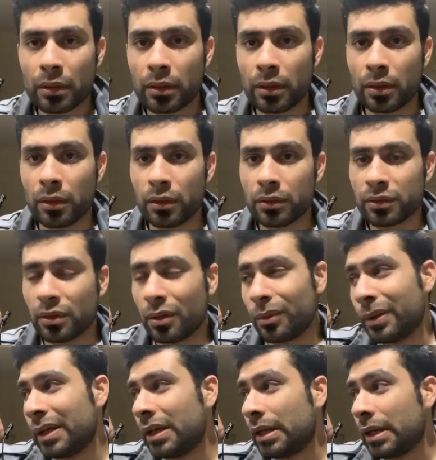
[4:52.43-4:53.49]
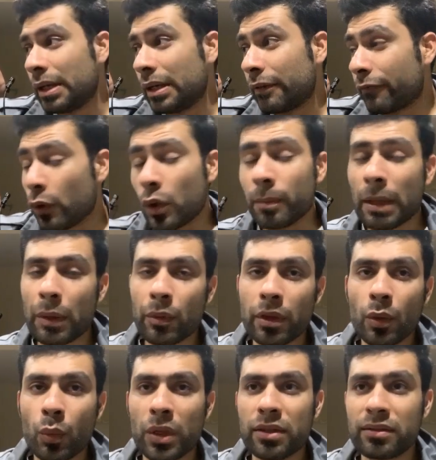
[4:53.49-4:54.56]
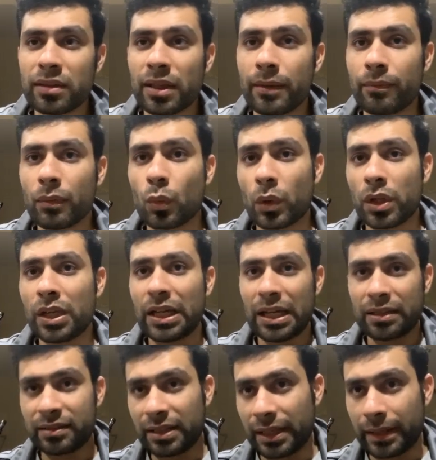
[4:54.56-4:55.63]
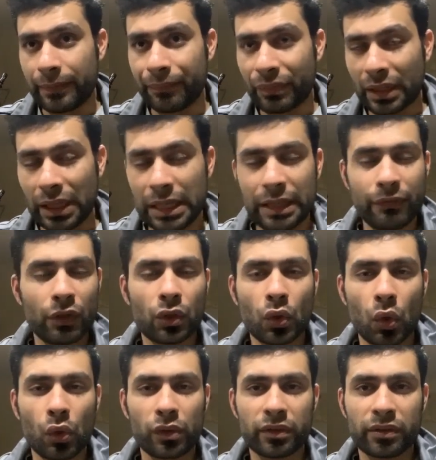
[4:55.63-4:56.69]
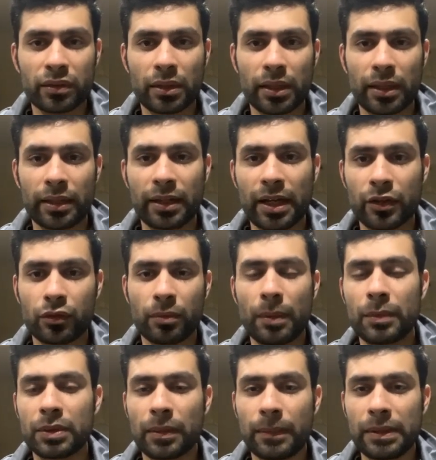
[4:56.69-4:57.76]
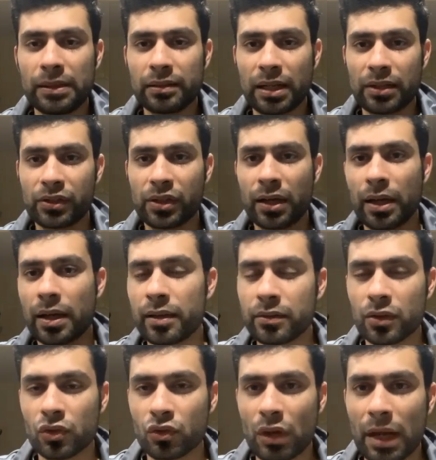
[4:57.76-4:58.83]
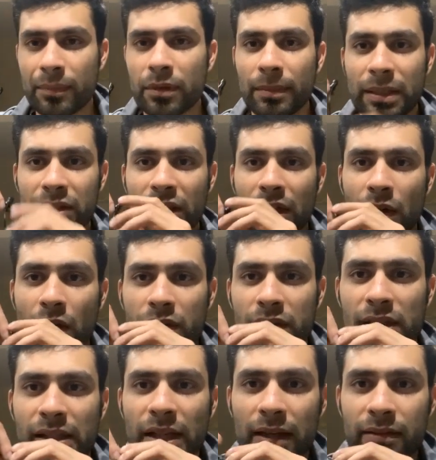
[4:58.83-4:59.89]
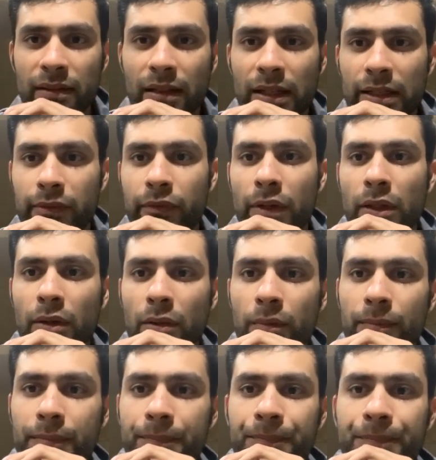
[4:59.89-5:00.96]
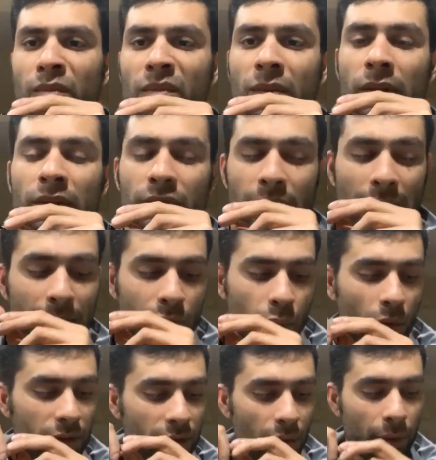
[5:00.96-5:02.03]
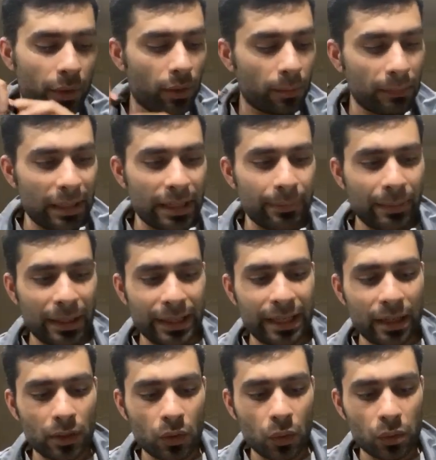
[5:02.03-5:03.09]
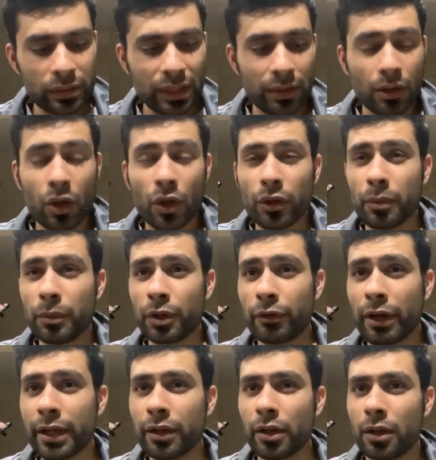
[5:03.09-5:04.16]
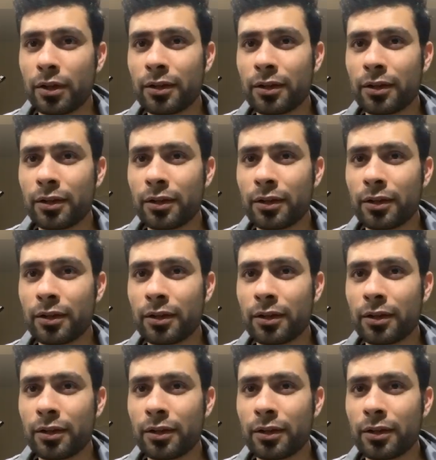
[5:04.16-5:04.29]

You know, so Floyd Mayweather wins it. What do you guys think? Leave your thoughts. And guys, remember to please like, share, subscribe to my channel. I'll see you guys in the next video. So guys, what's going on? Manny Pacquiao calls out Conor McGregor.